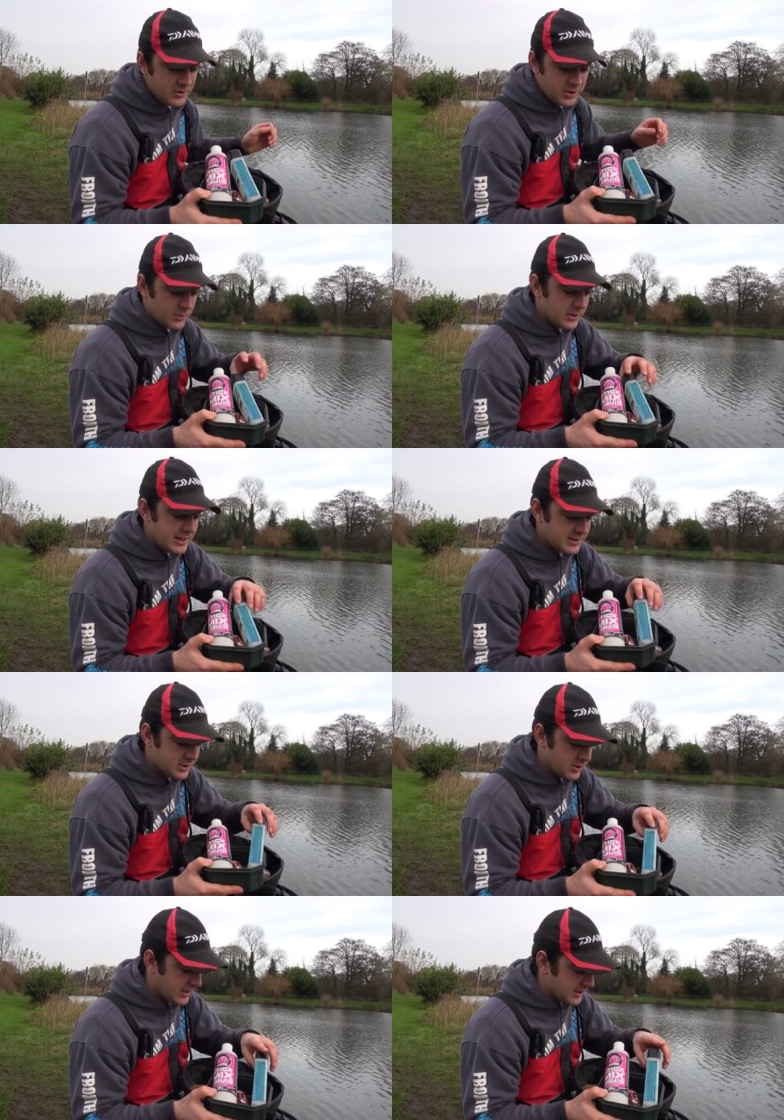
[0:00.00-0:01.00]
You don't need to
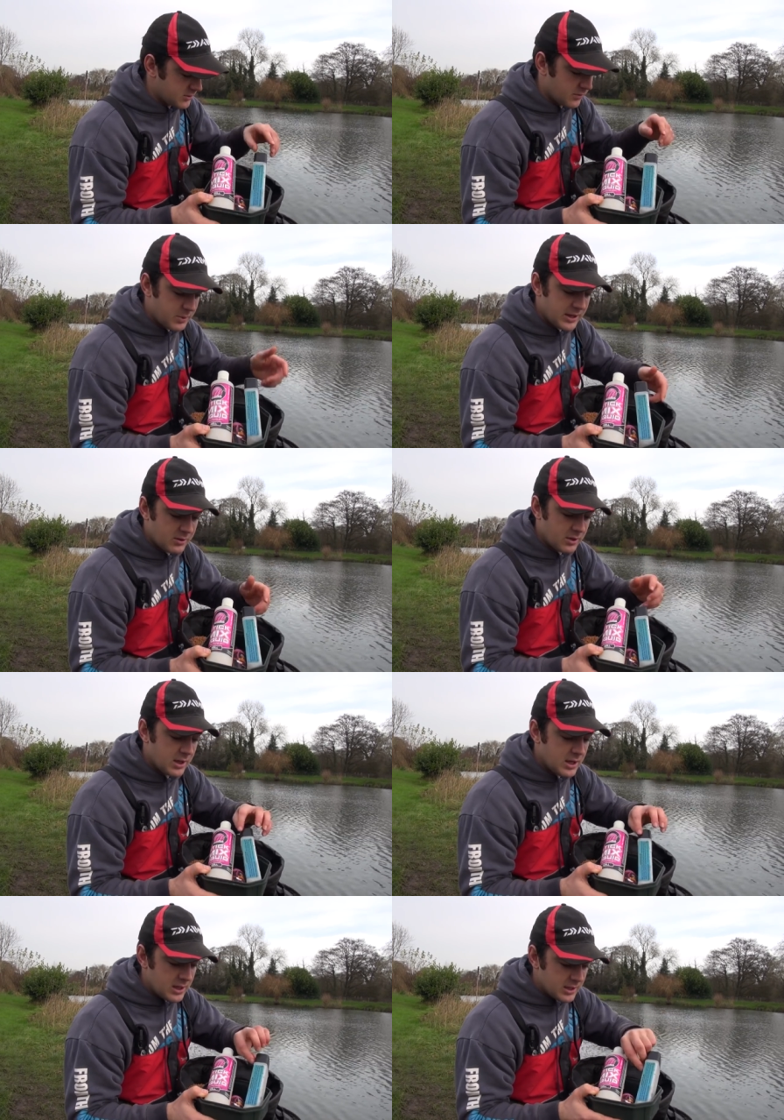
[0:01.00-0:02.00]
do that. So I've picked like
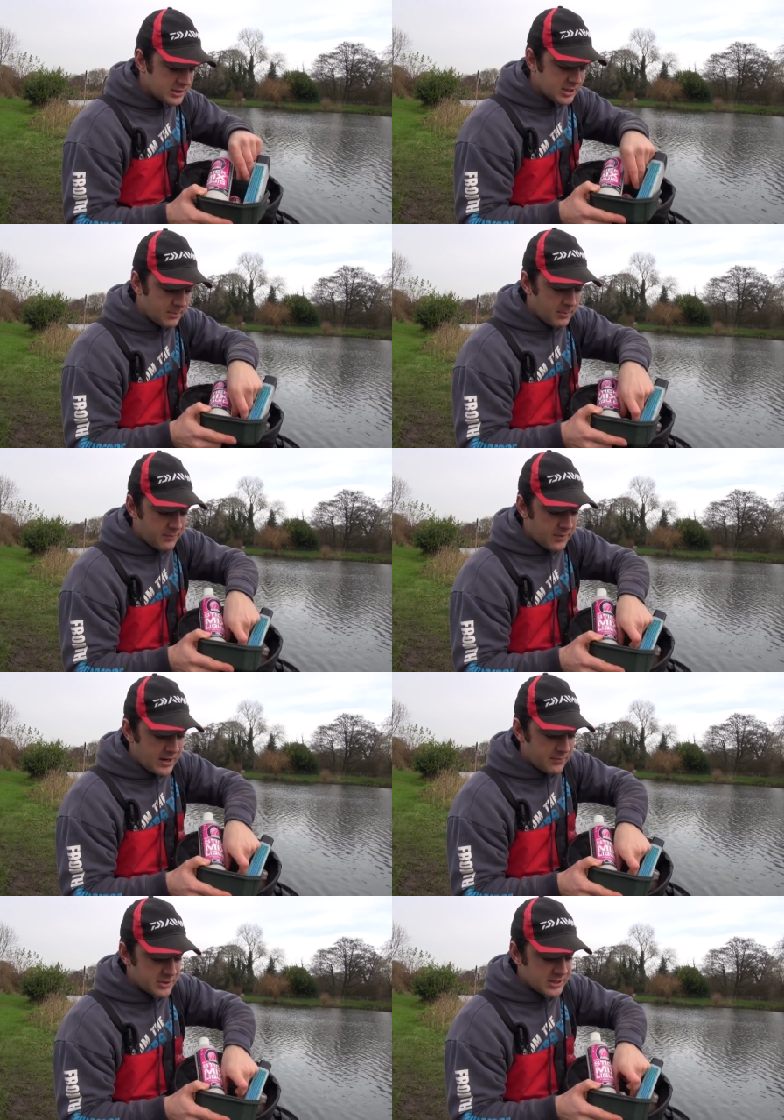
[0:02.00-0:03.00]
some of my
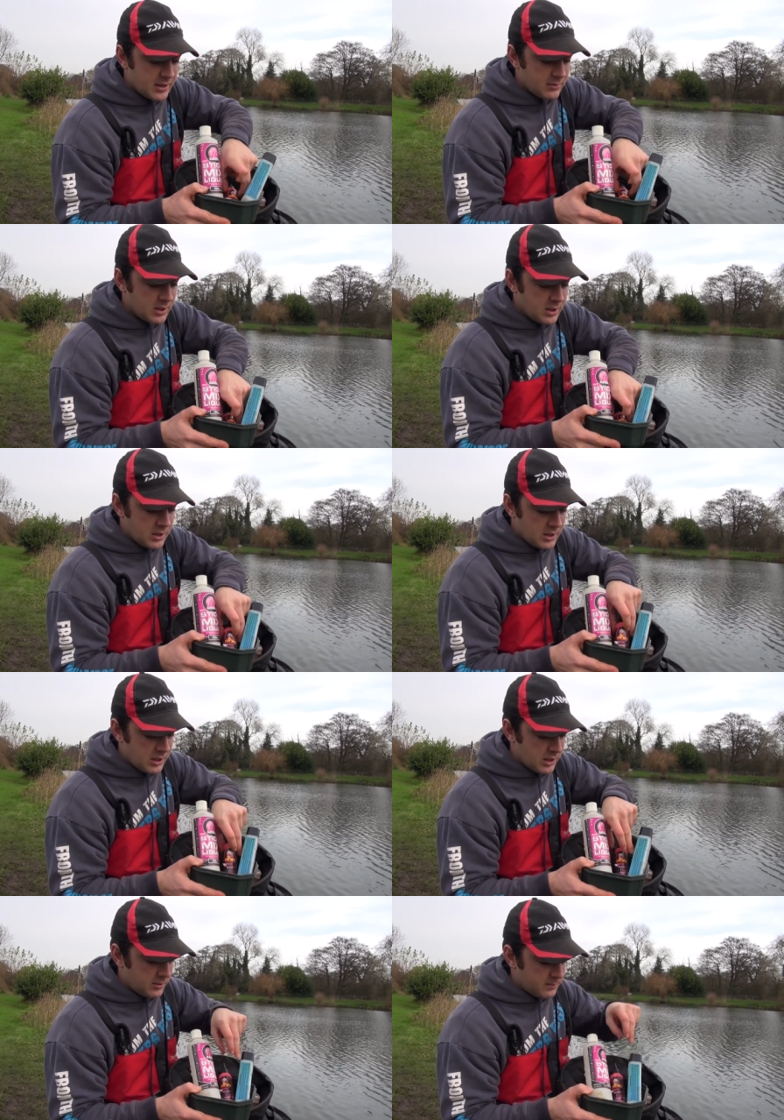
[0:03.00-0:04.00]
favourites out,
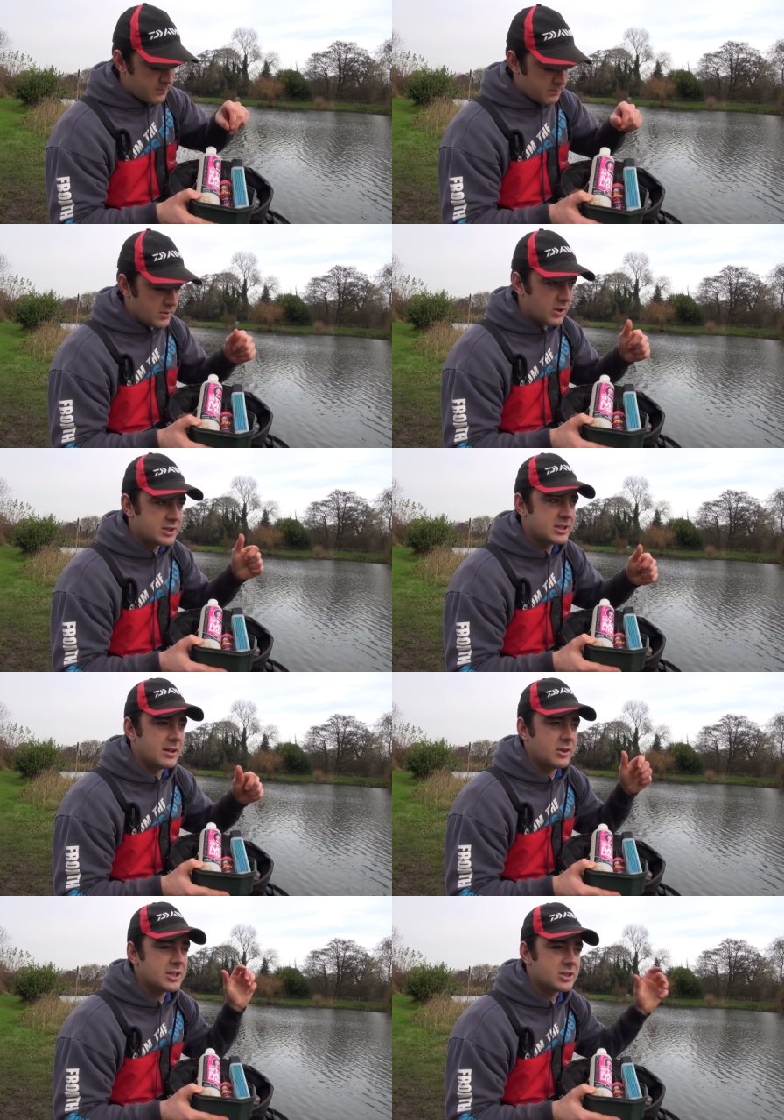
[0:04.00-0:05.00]
and I'm, like I
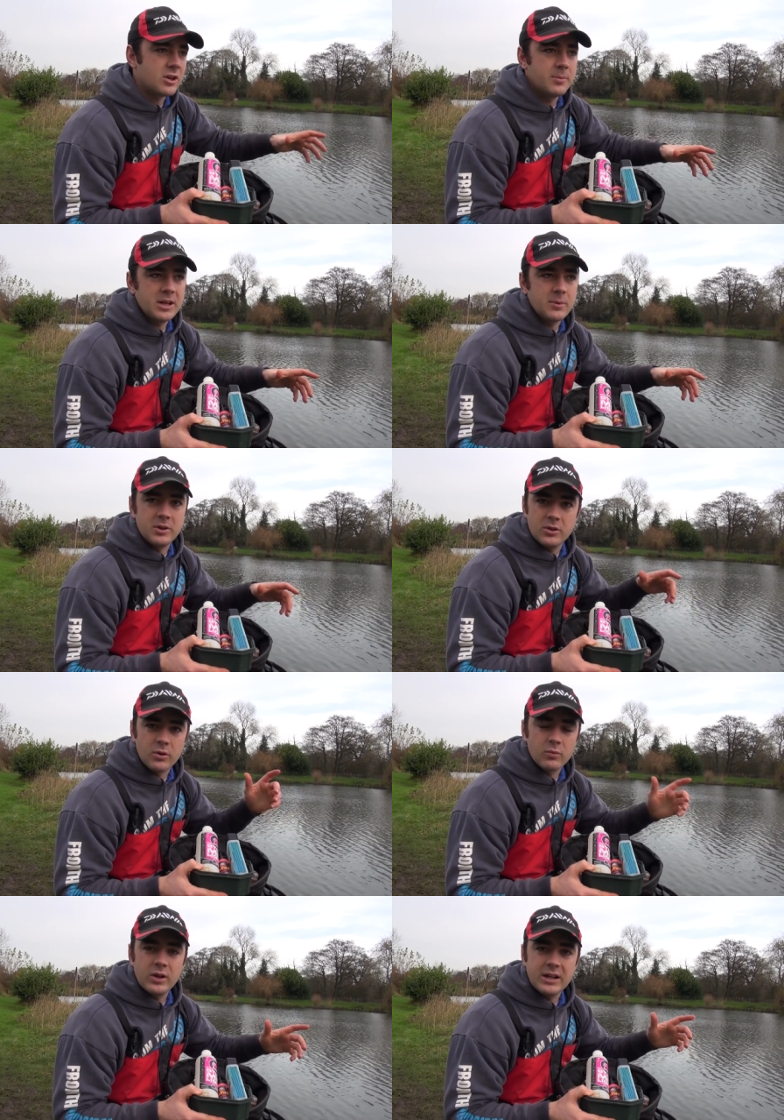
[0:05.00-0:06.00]
said, this time of year when you're
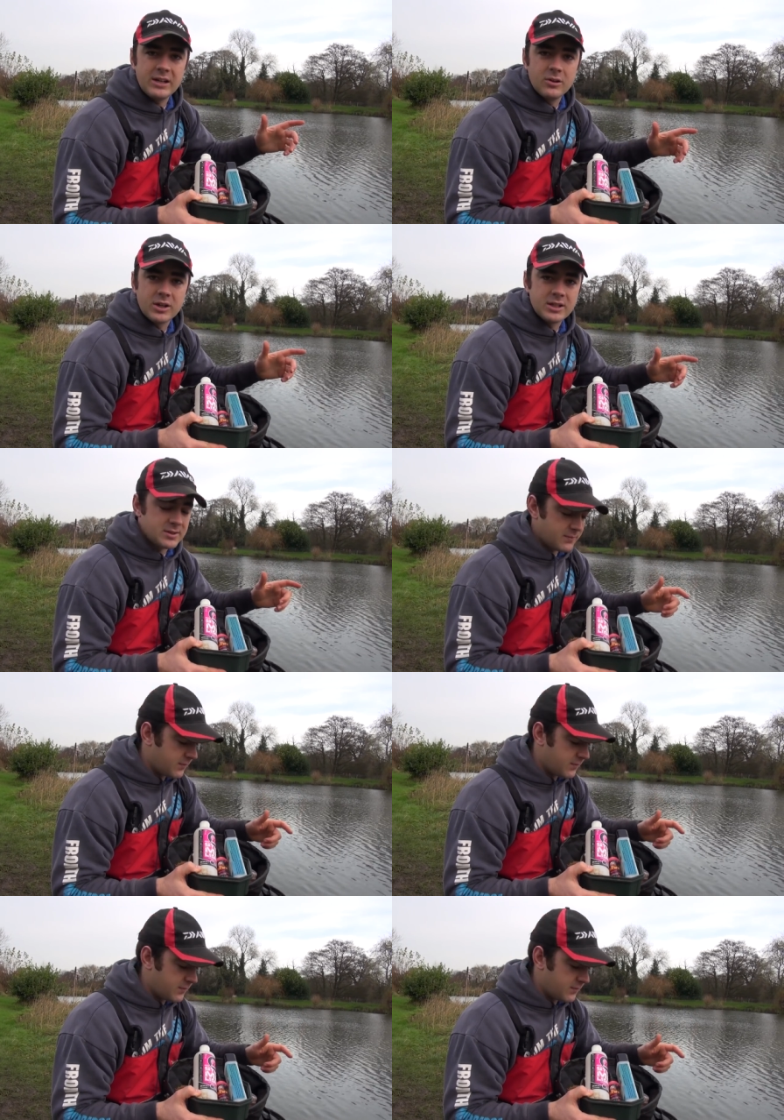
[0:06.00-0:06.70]
not really looking to